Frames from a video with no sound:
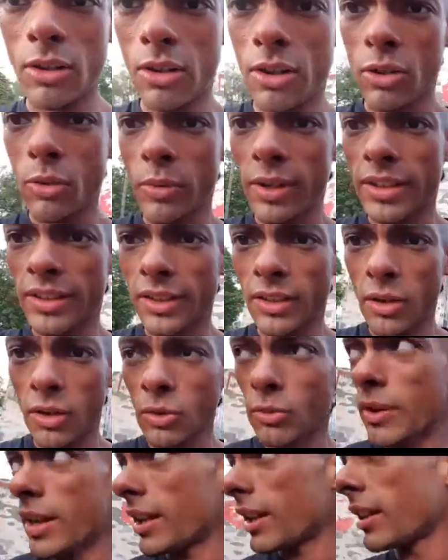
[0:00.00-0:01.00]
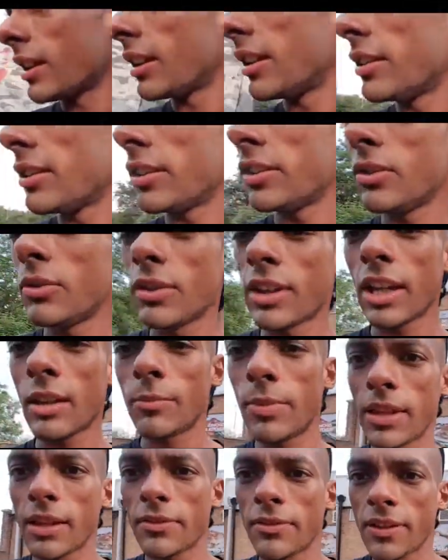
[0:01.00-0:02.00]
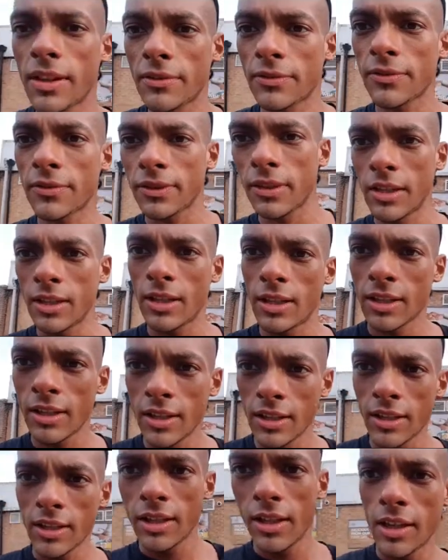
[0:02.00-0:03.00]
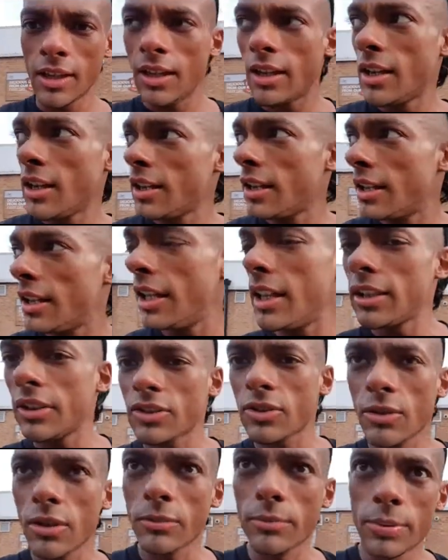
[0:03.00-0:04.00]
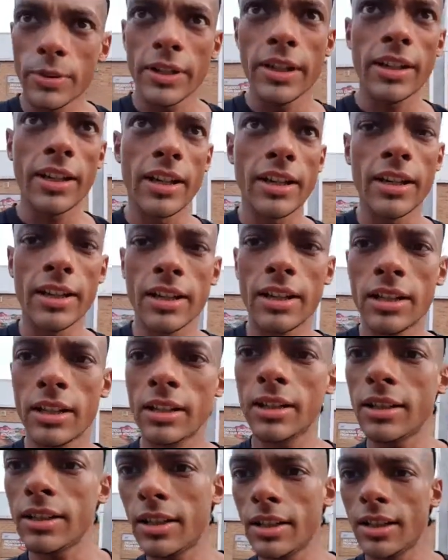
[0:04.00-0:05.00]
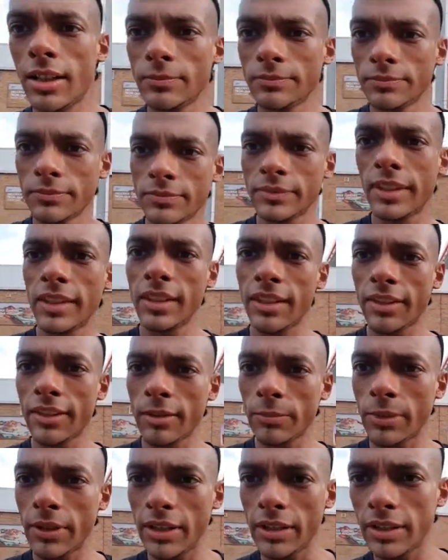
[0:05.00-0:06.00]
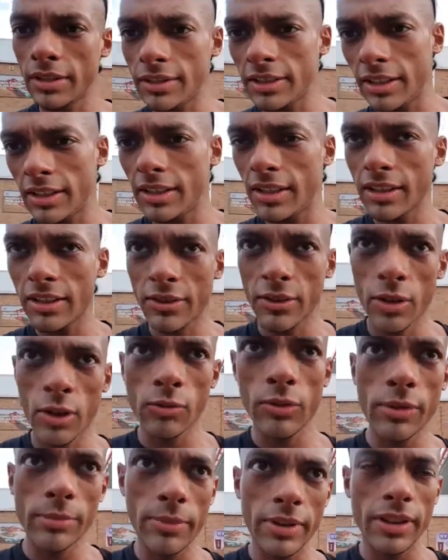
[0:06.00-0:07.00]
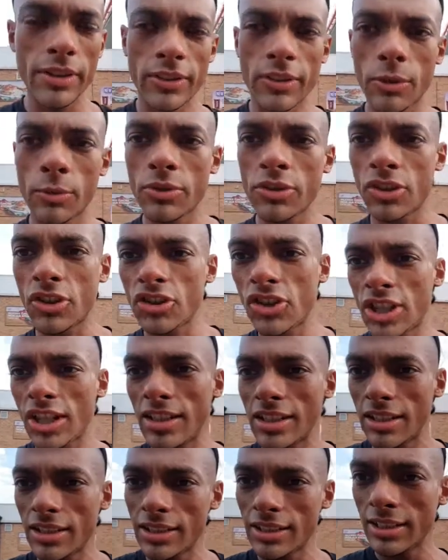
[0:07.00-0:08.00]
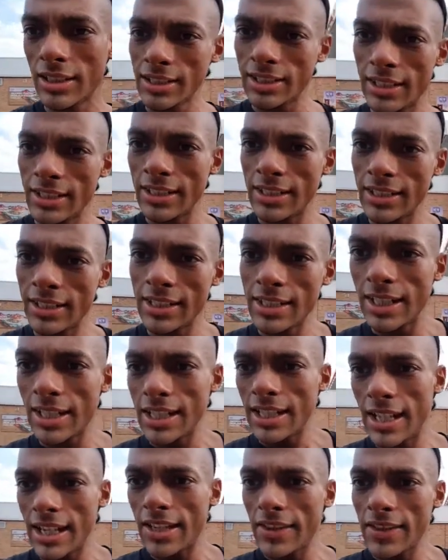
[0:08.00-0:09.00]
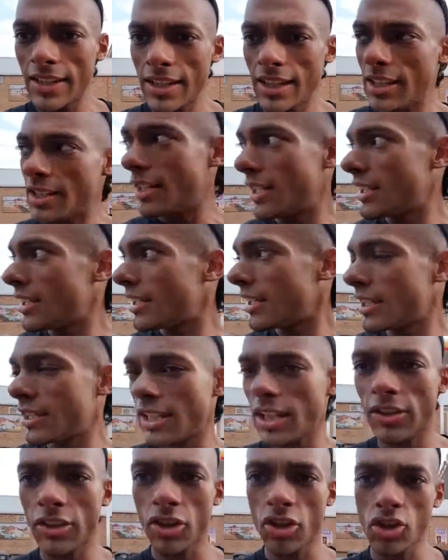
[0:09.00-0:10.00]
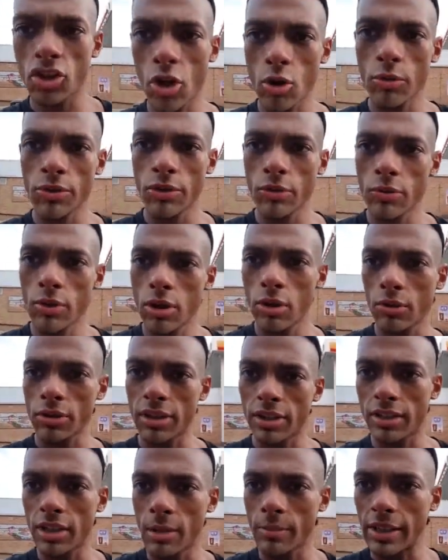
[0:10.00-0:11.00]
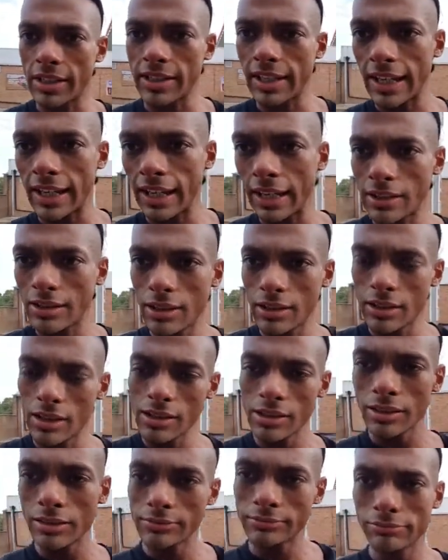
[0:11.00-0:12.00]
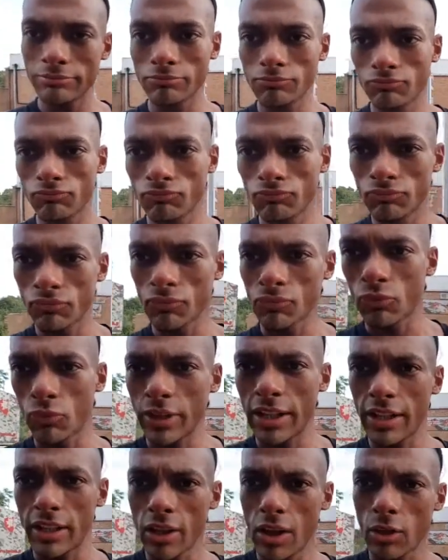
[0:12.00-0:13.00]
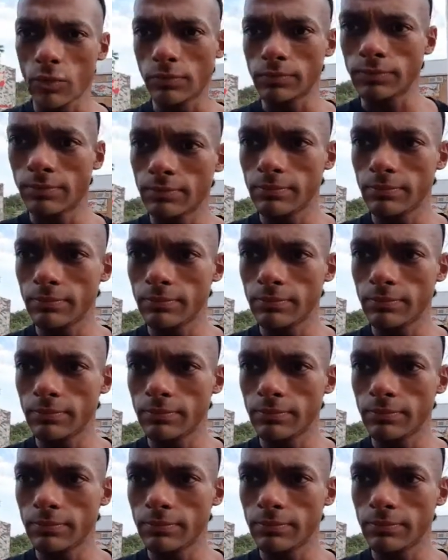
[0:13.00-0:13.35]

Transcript: On our way to go to Reading, UKBFF, English Grand Prix. Dia, Sabrina, and Danica, they're all with me, so we're just chilling. And then get the show on the road. Got my tan done, ready to go.